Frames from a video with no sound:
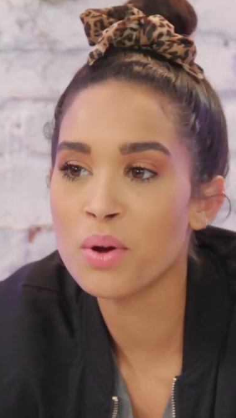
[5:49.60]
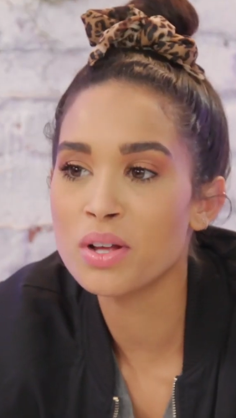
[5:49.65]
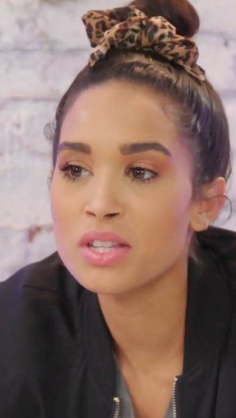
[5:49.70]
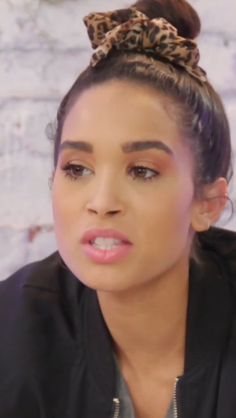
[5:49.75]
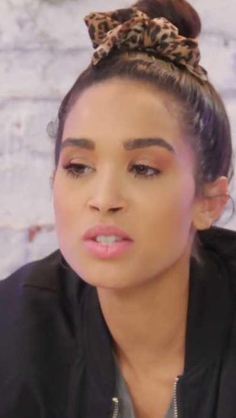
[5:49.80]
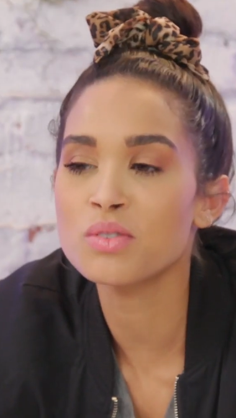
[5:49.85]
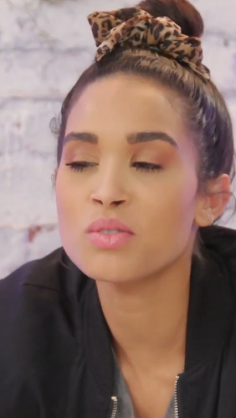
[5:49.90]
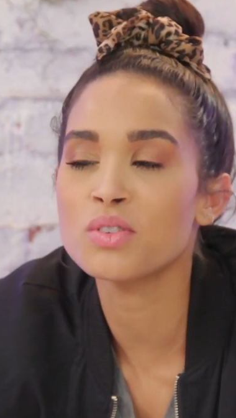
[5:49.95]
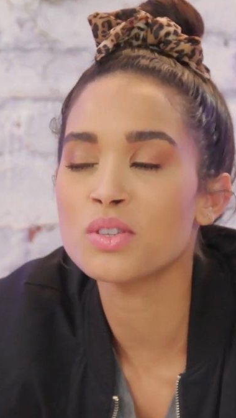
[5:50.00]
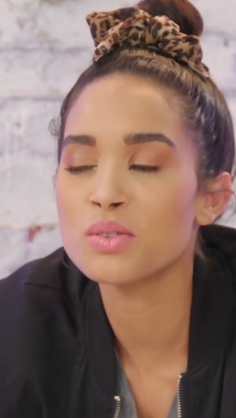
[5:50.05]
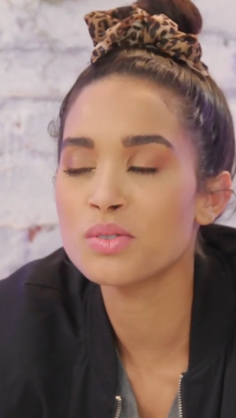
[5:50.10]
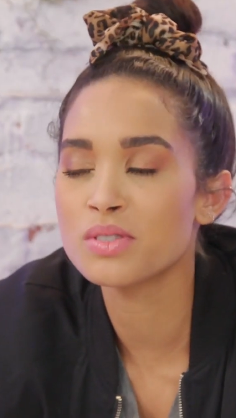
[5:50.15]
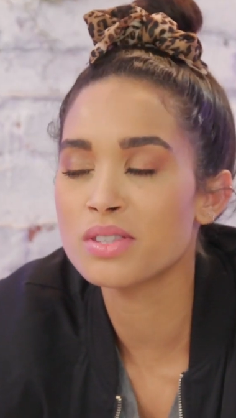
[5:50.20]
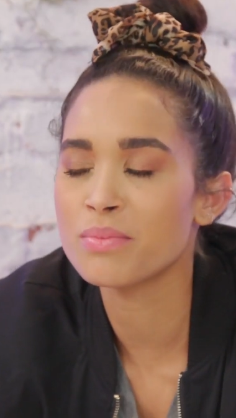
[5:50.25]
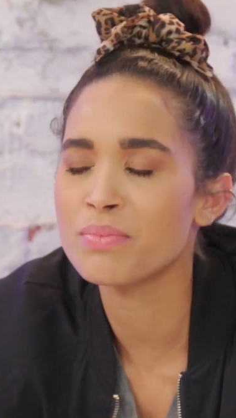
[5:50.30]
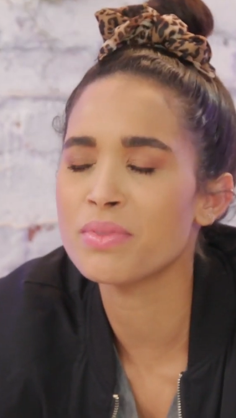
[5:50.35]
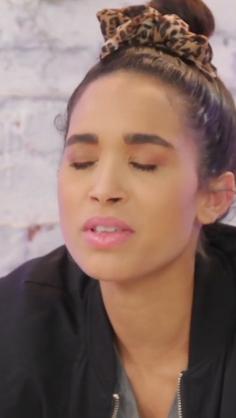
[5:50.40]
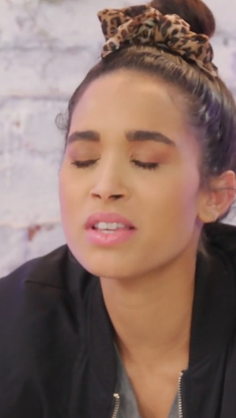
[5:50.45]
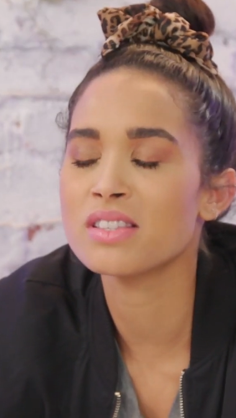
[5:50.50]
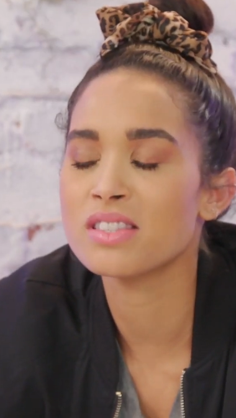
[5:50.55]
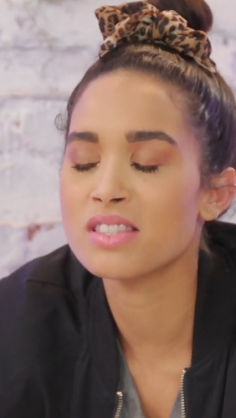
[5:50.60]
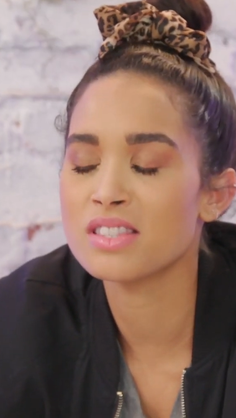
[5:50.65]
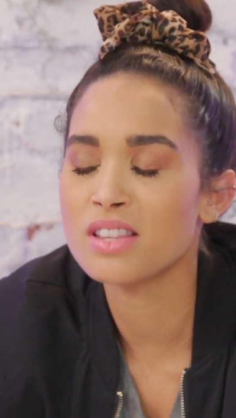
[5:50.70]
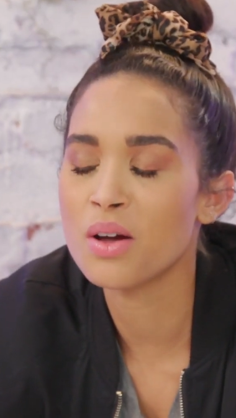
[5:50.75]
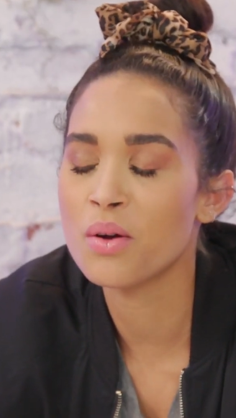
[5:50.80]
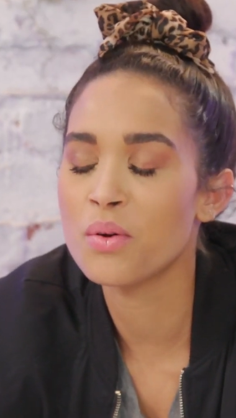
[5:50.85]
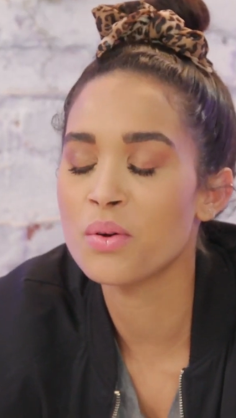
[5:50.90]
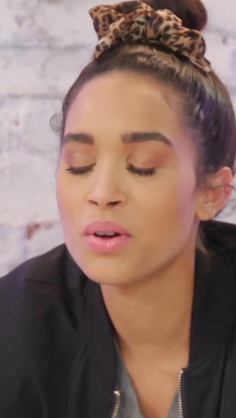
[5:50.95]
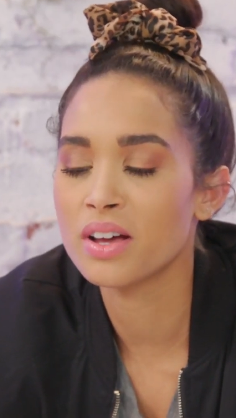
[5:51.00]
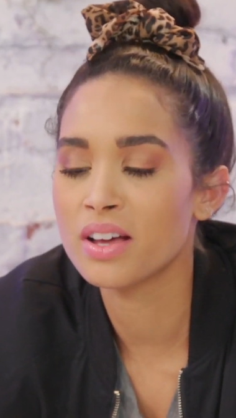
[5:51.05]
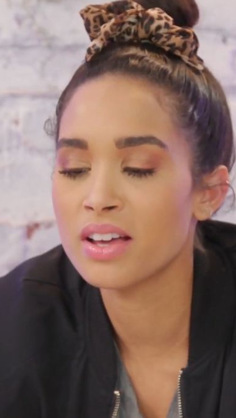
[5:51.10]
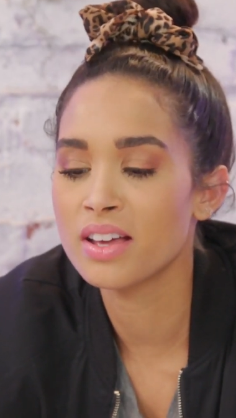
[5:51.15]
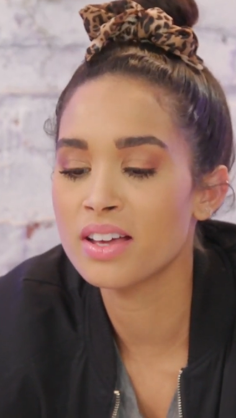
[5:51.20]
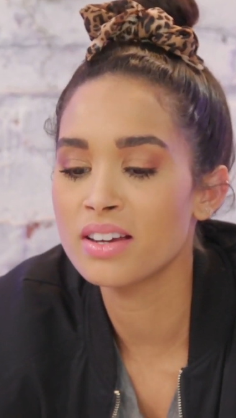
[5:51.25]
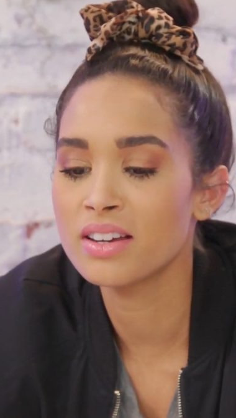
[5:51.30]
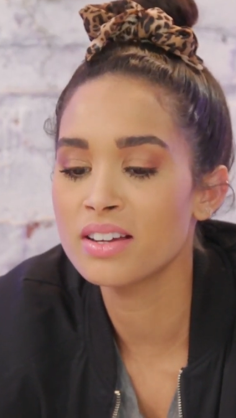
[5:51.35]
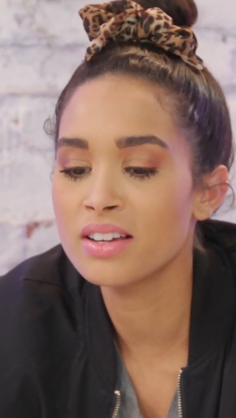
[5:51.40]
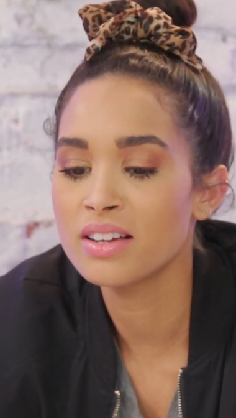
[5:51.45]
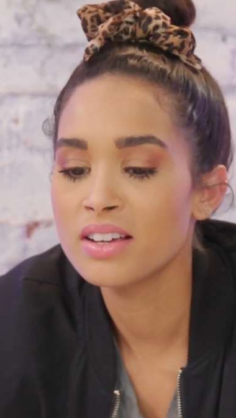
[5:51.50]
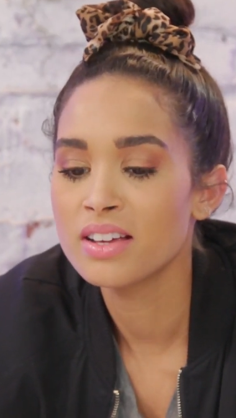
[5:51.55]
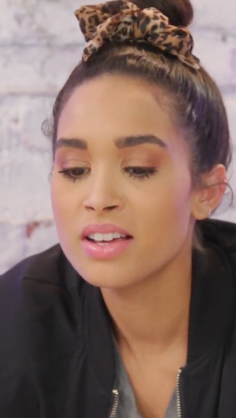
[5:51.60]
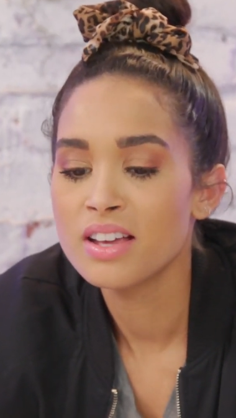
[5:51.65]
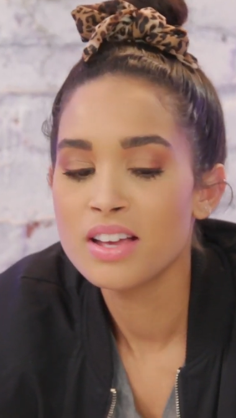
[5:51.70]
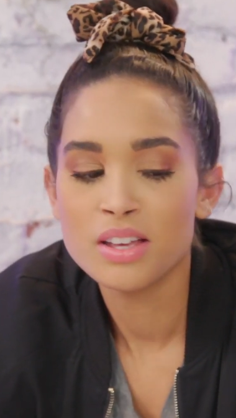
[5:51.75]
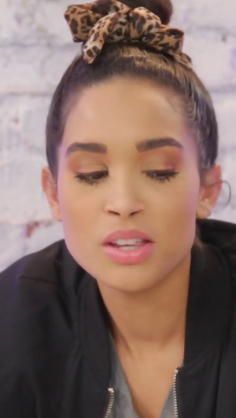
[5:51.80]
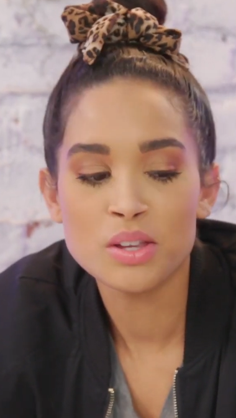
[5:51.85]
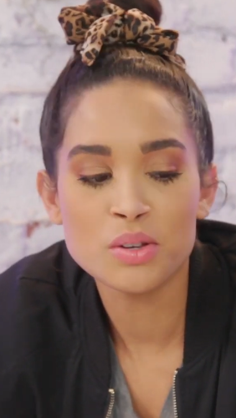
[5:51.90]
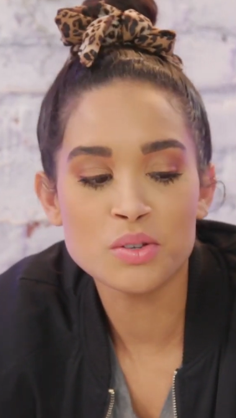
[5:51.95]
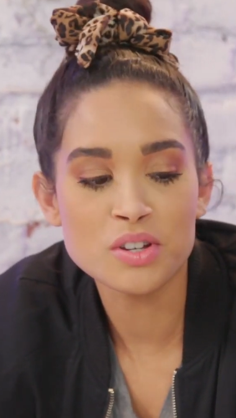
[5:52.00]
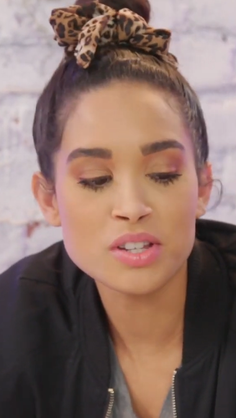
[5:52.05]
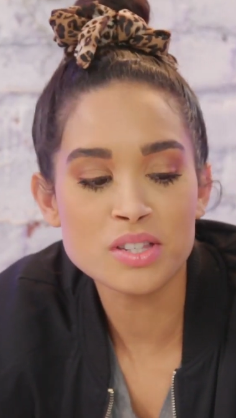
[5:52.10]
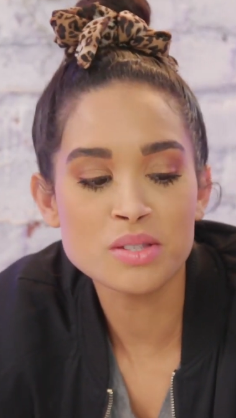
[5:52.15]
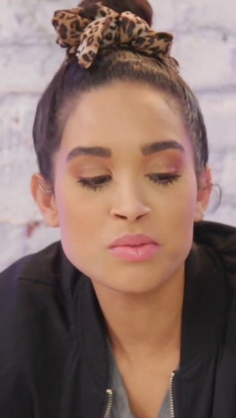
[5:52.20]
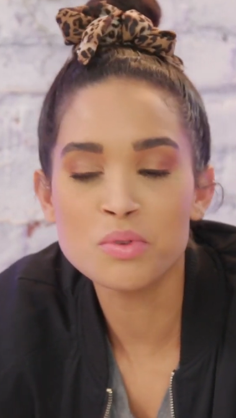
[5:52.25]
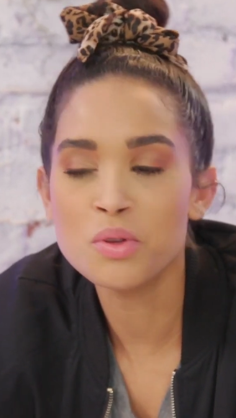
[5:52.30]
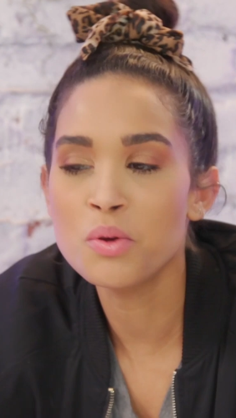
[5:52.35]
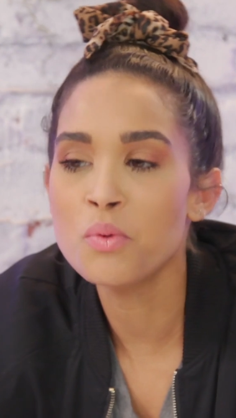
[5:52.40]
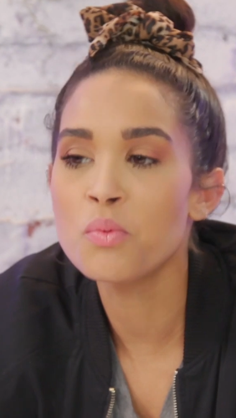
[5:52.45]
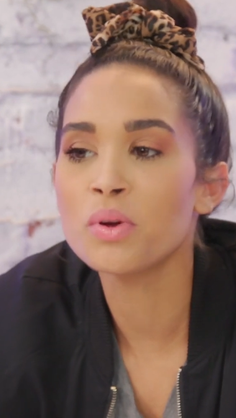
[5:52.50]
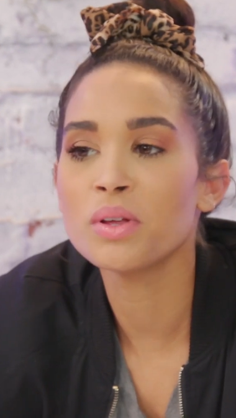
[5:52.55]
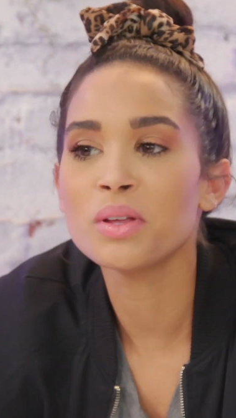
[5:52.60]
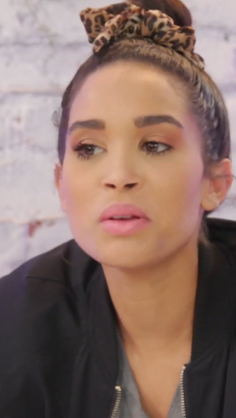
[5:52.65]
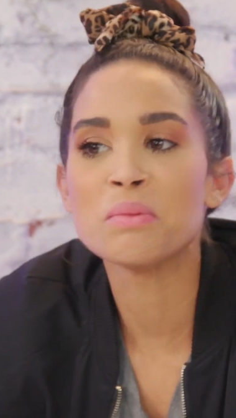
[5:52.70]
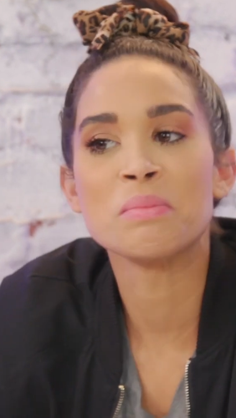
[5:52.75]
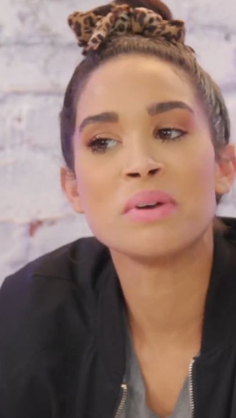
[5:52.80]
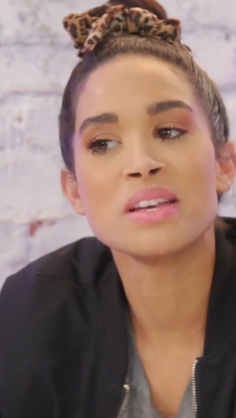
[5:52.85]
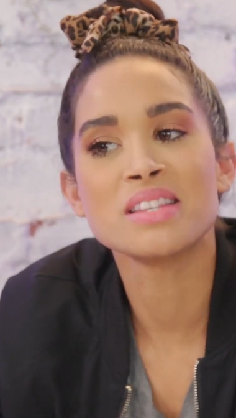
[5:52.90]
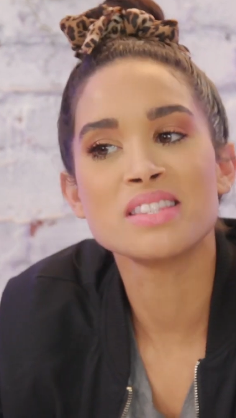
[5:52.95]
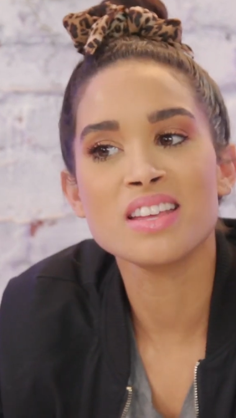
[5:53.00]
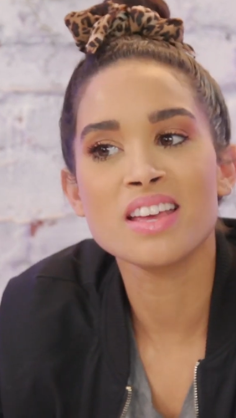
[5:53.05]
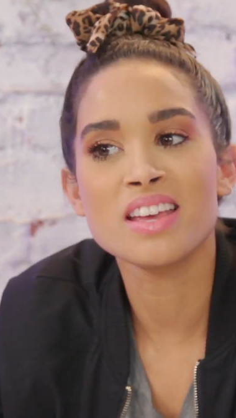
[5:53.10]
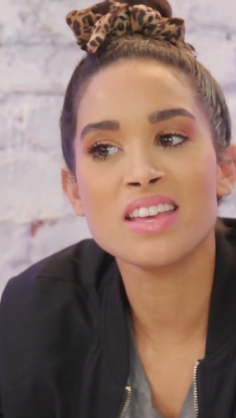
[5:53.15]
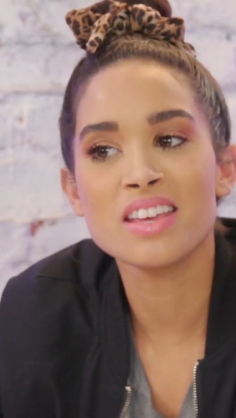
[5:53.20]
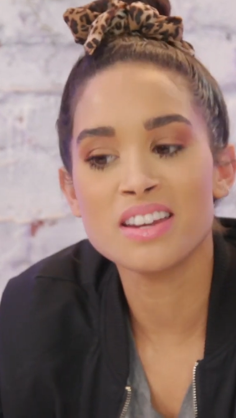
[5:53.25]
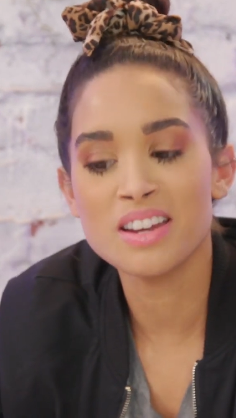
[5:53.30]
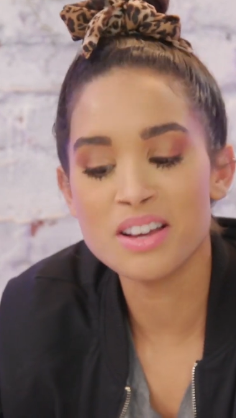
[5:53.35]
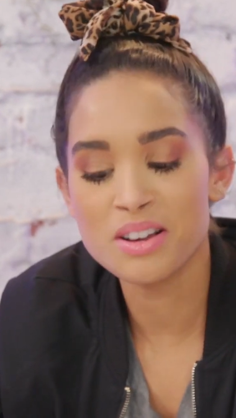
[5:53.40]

once you use something so good, yeah. you just, you really miss it, you